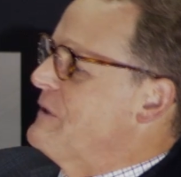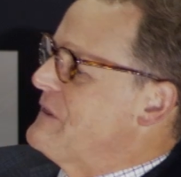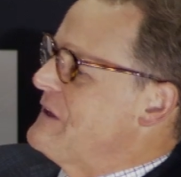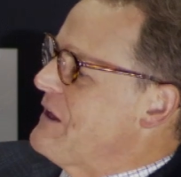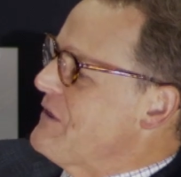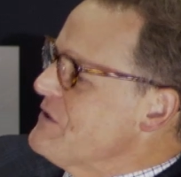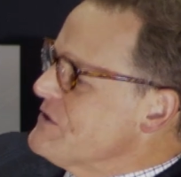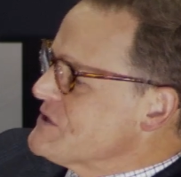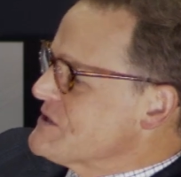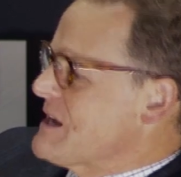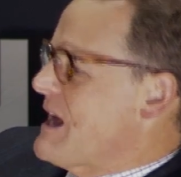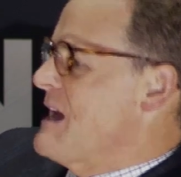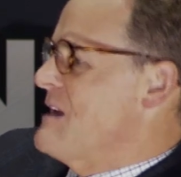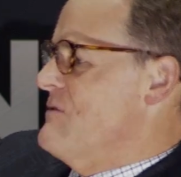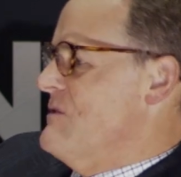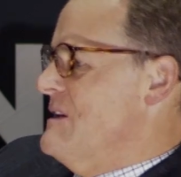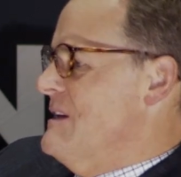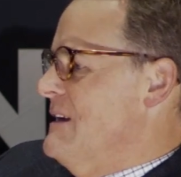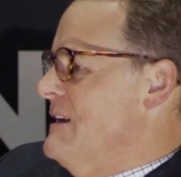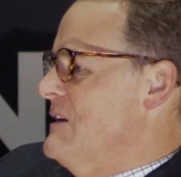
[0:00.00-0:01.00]
But the other side
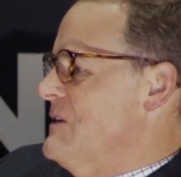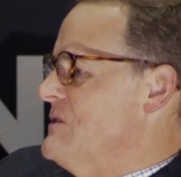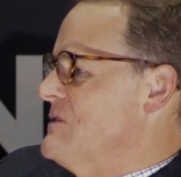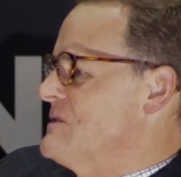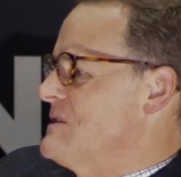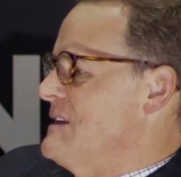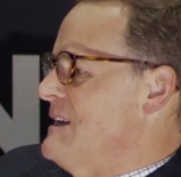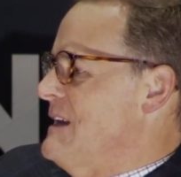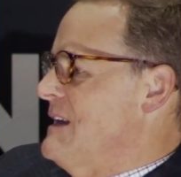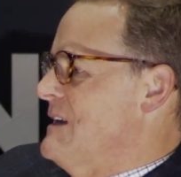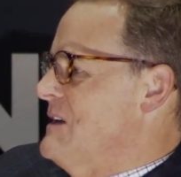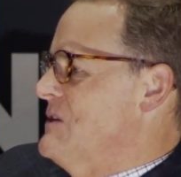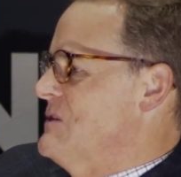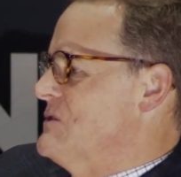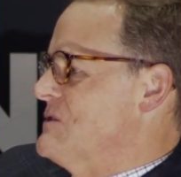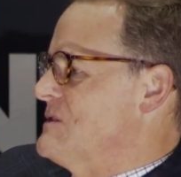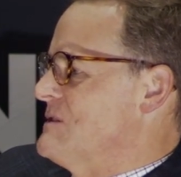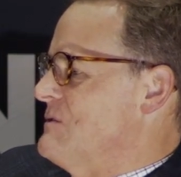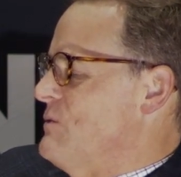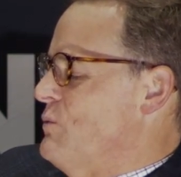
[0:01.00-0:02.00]
of it
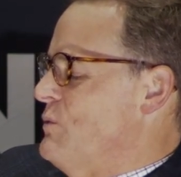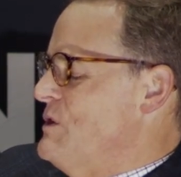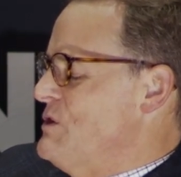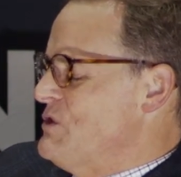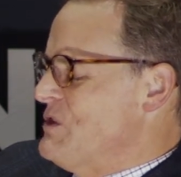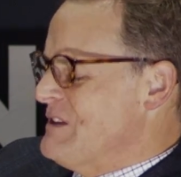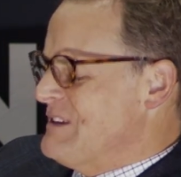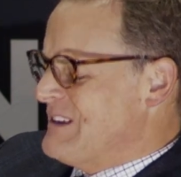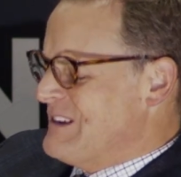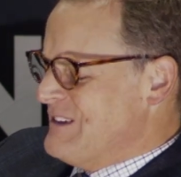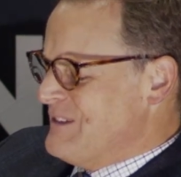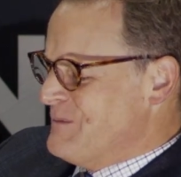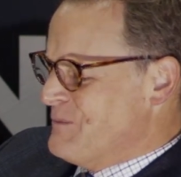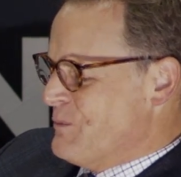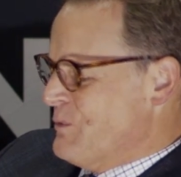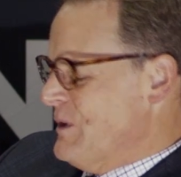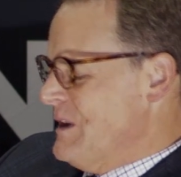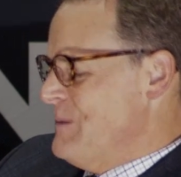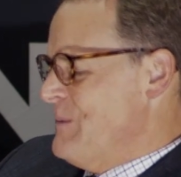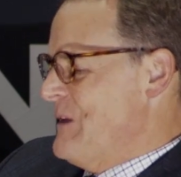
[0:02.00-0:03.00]
is we should
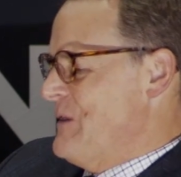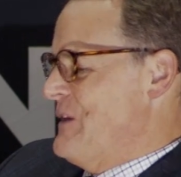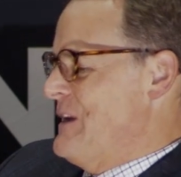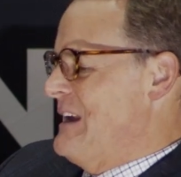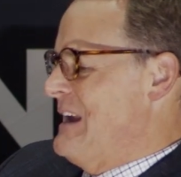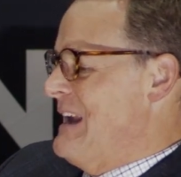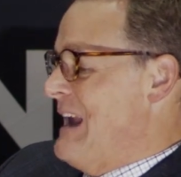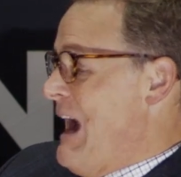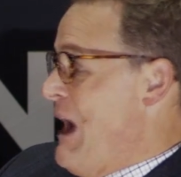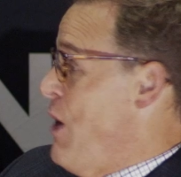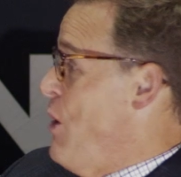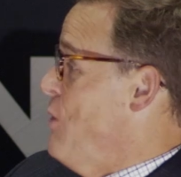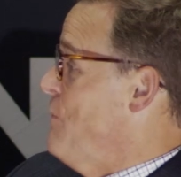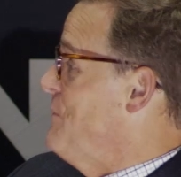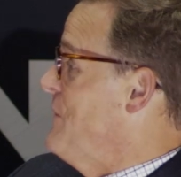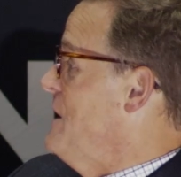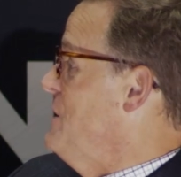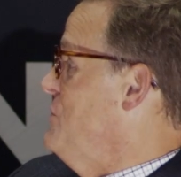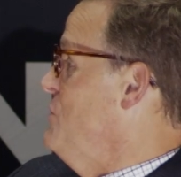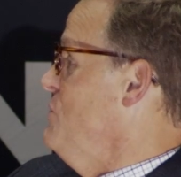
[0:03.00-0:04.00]
really be thinking, I
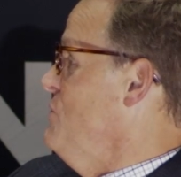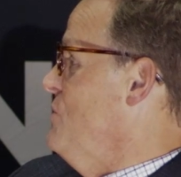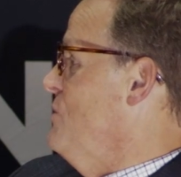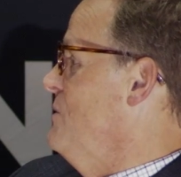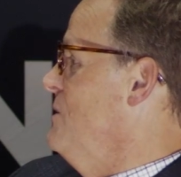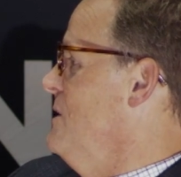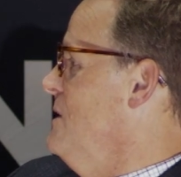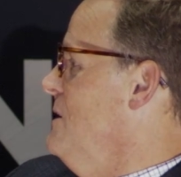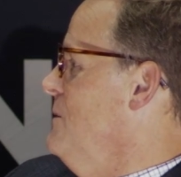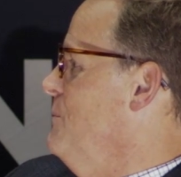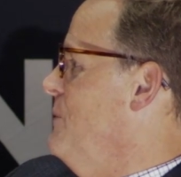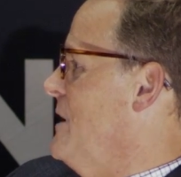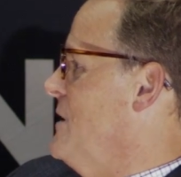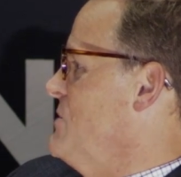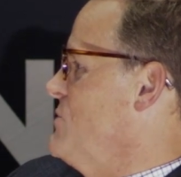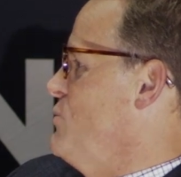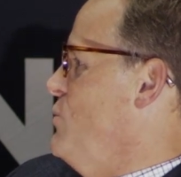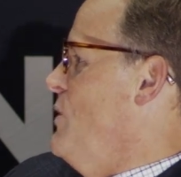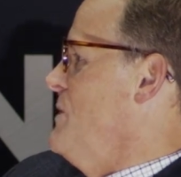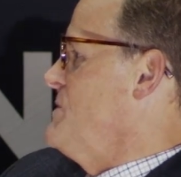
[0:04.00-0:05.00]
hope they do.
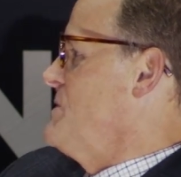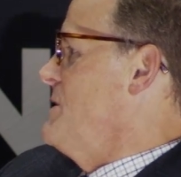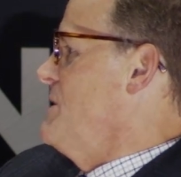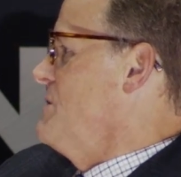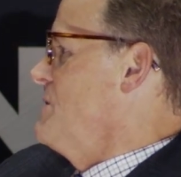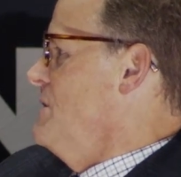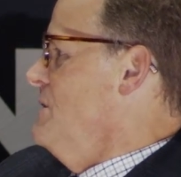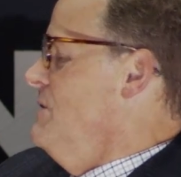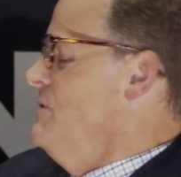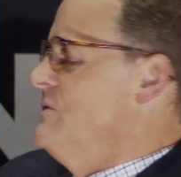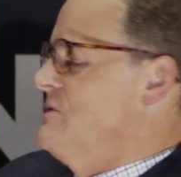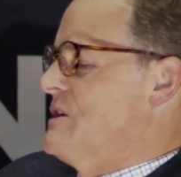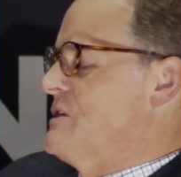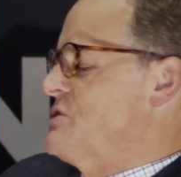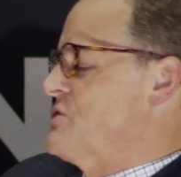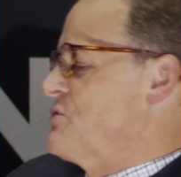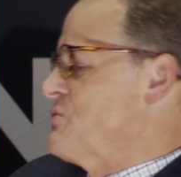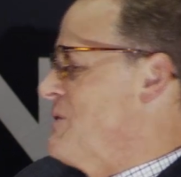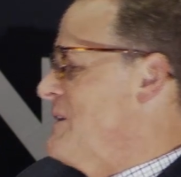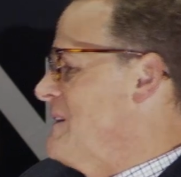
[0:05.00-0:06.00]
Because what's there to lose? It
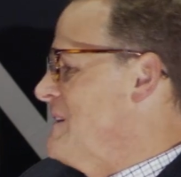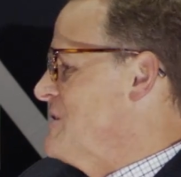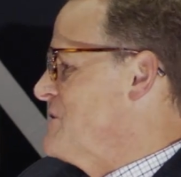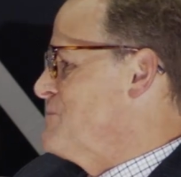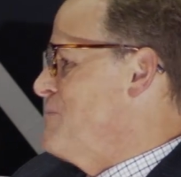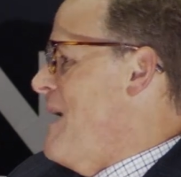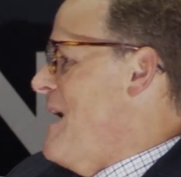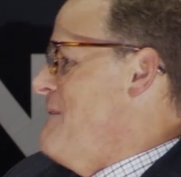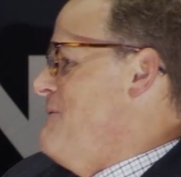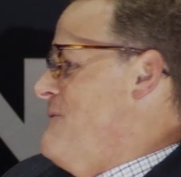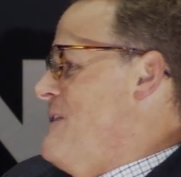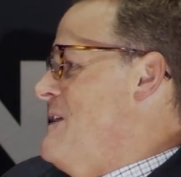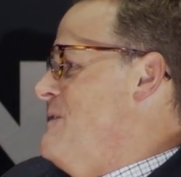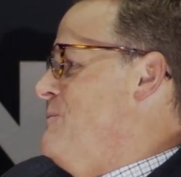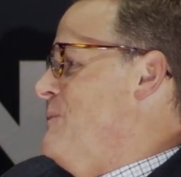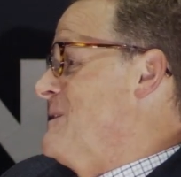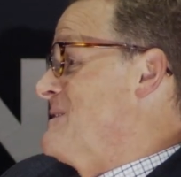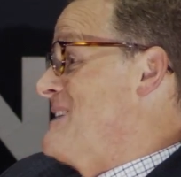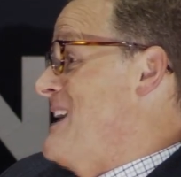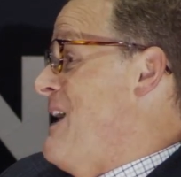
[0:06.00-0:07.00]
strengthens my
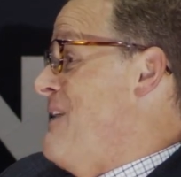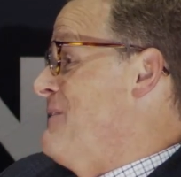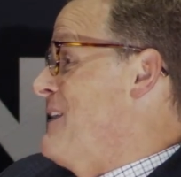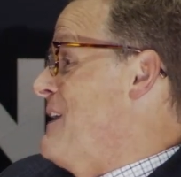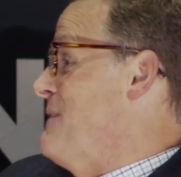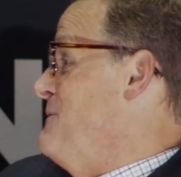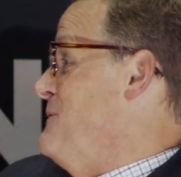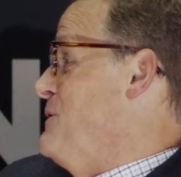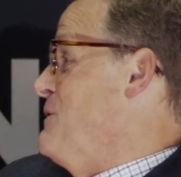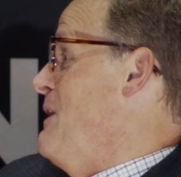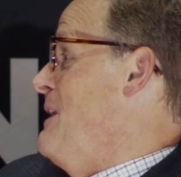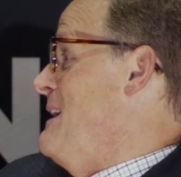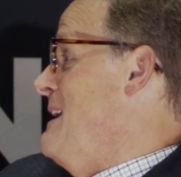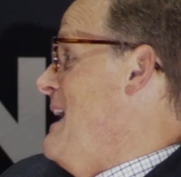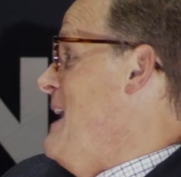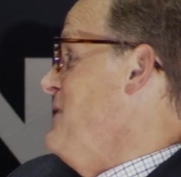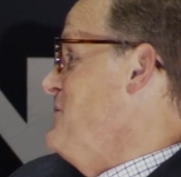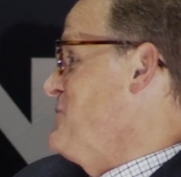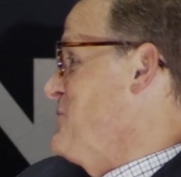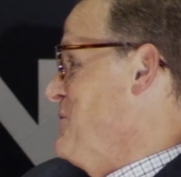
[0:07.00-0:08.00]
faith because now I've got to figure out an
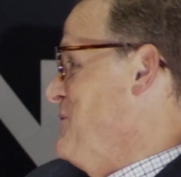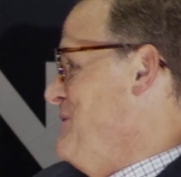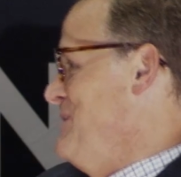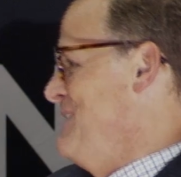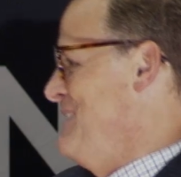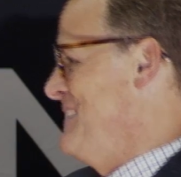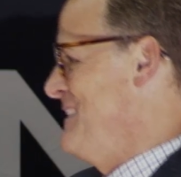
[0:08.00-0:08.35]
answer.